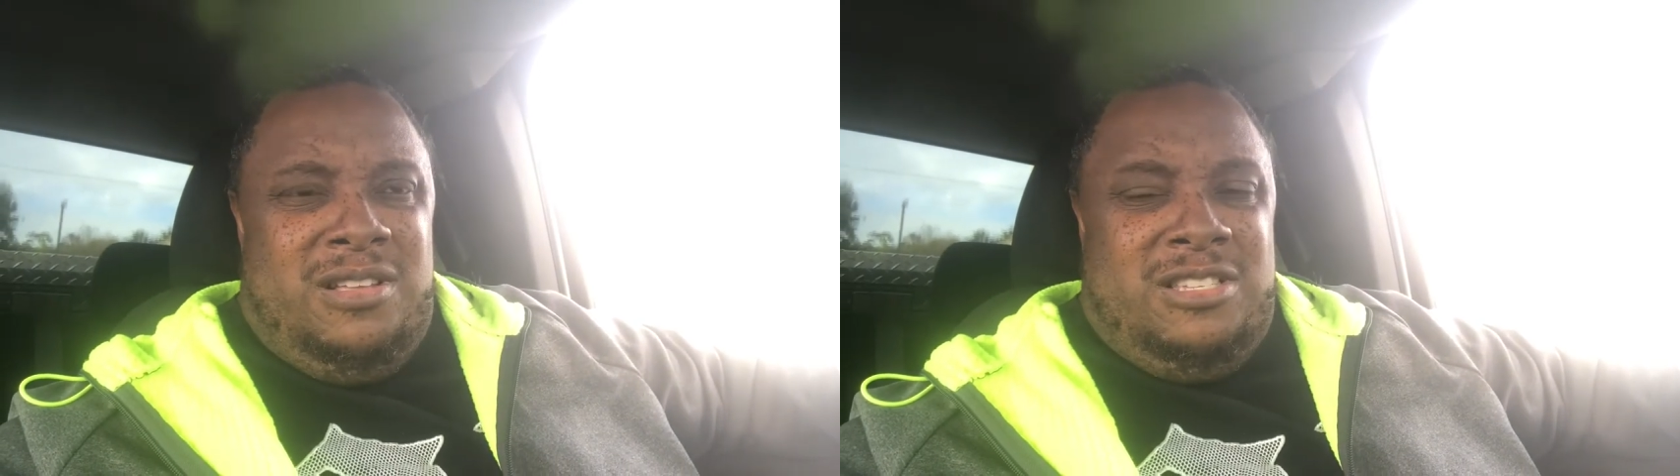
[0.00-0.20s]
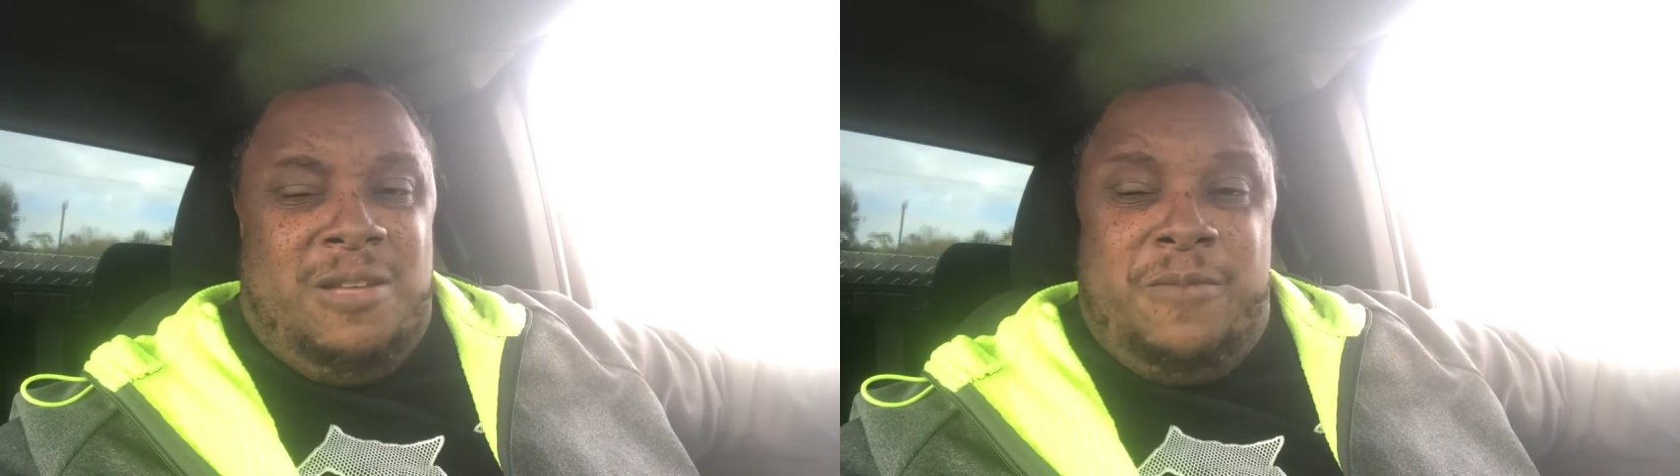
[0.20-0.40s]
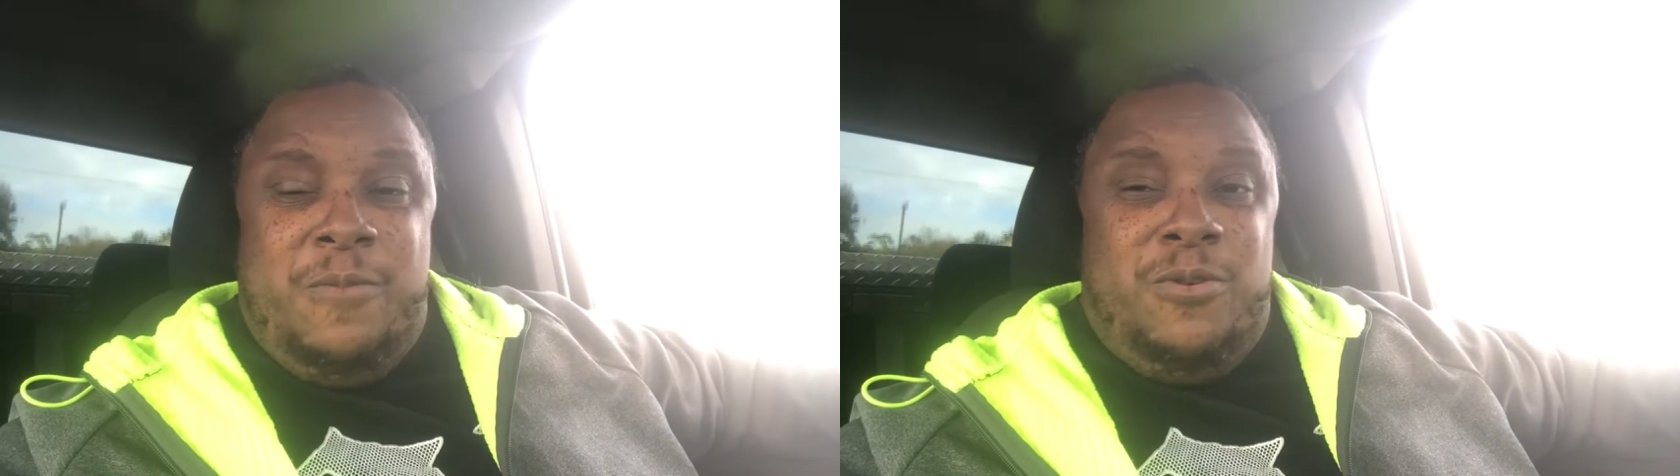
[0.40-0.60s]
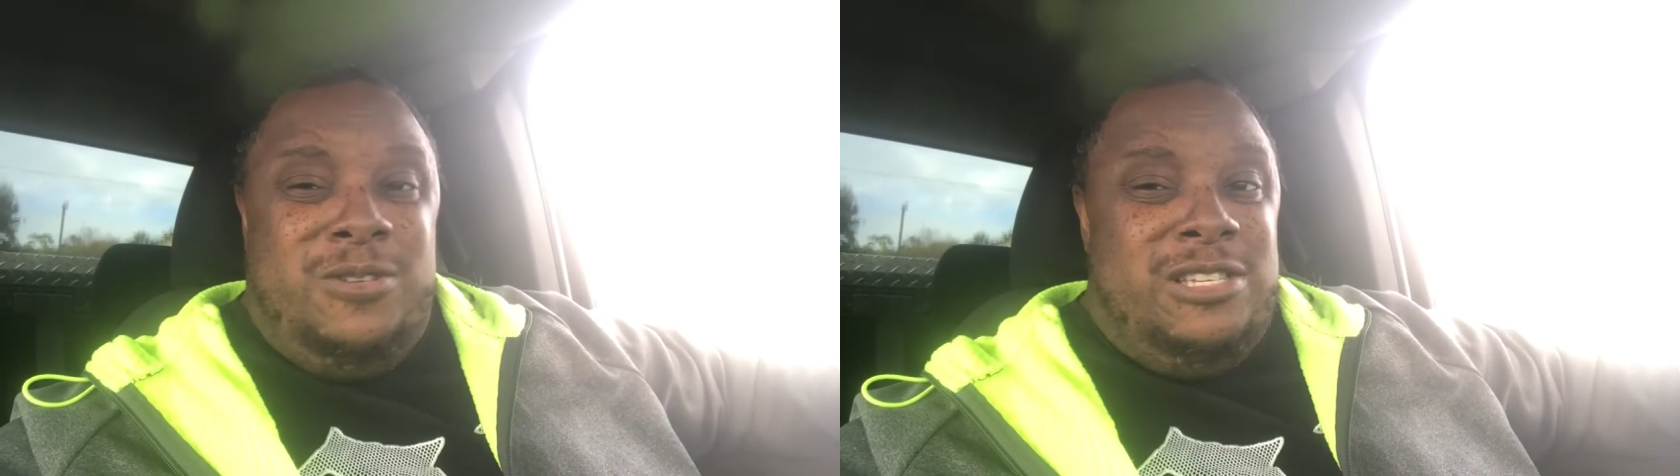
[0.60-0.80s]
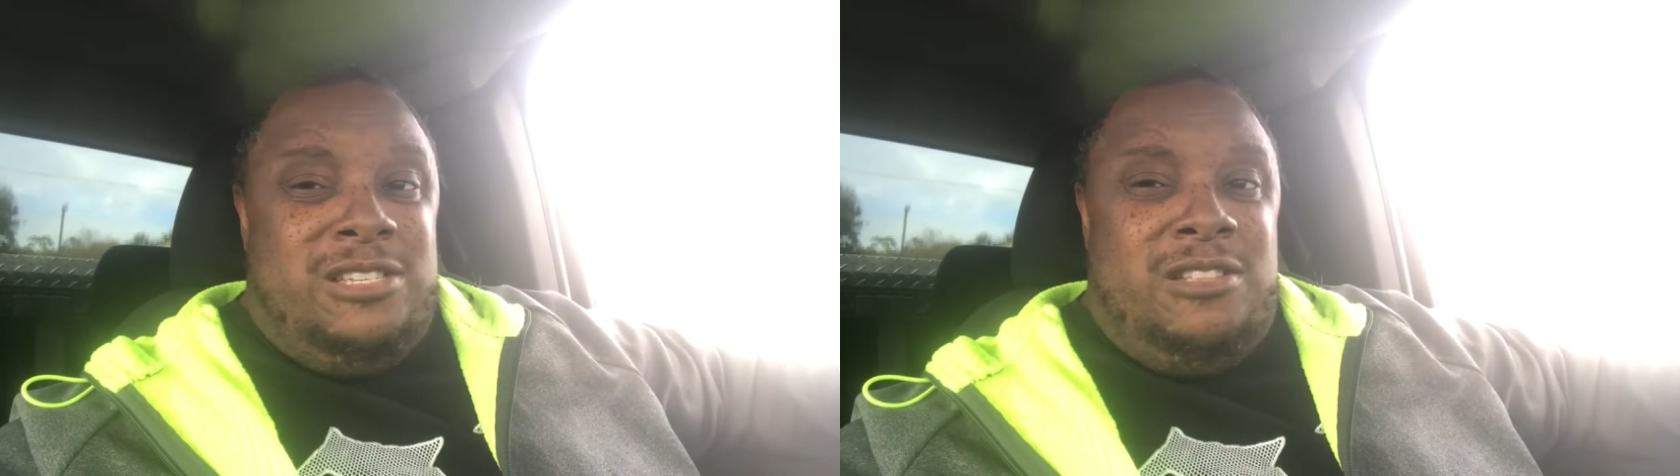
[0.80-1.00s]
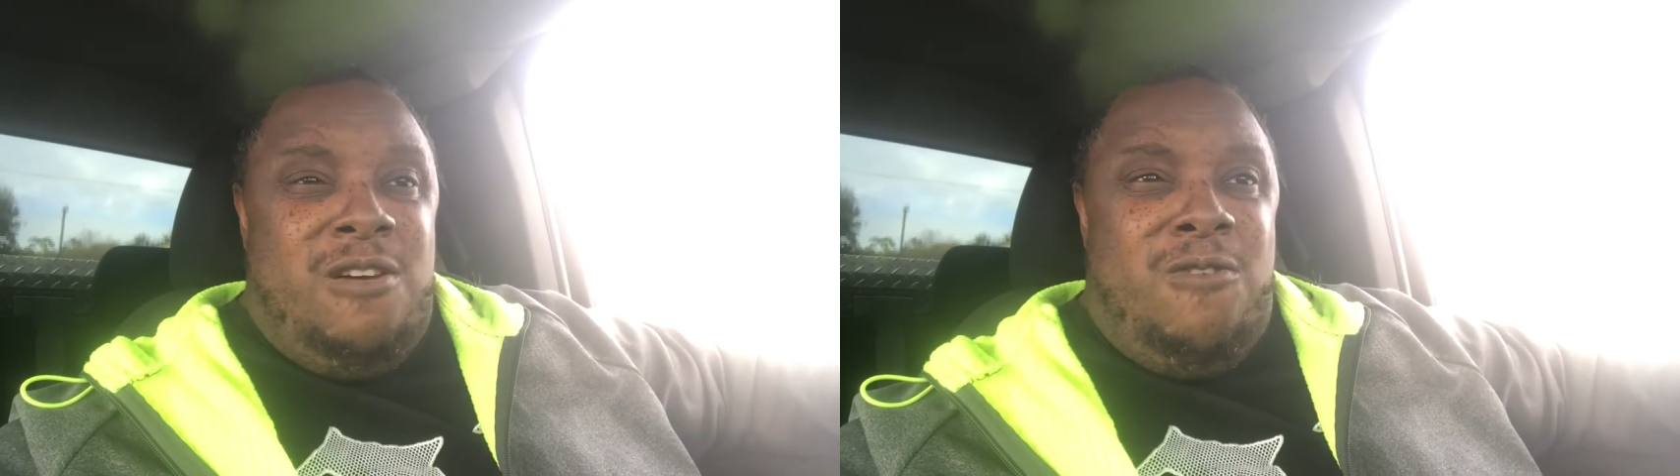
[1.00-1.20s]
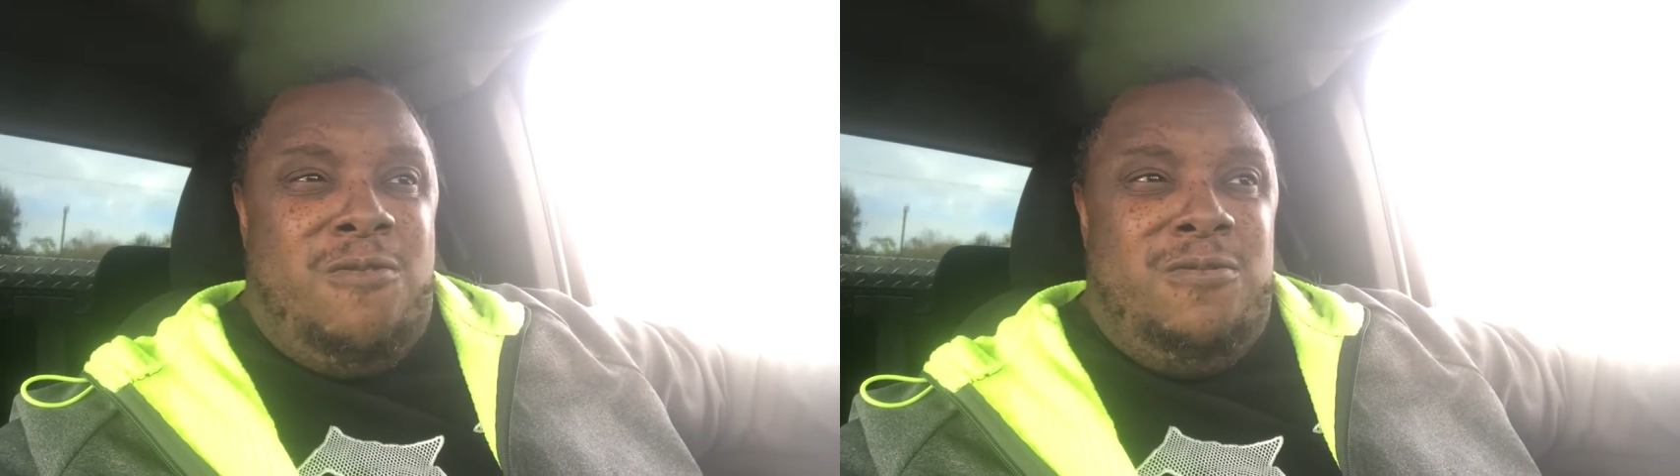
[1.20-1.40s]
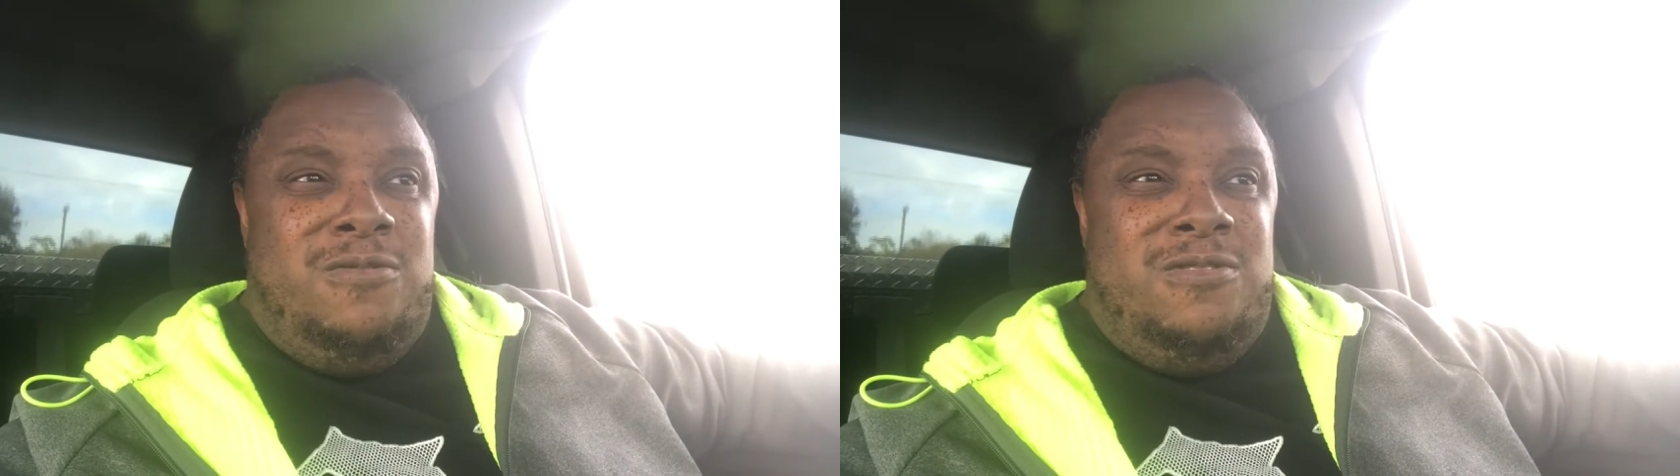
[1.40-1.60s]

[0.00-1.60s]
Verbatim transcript: some people just don't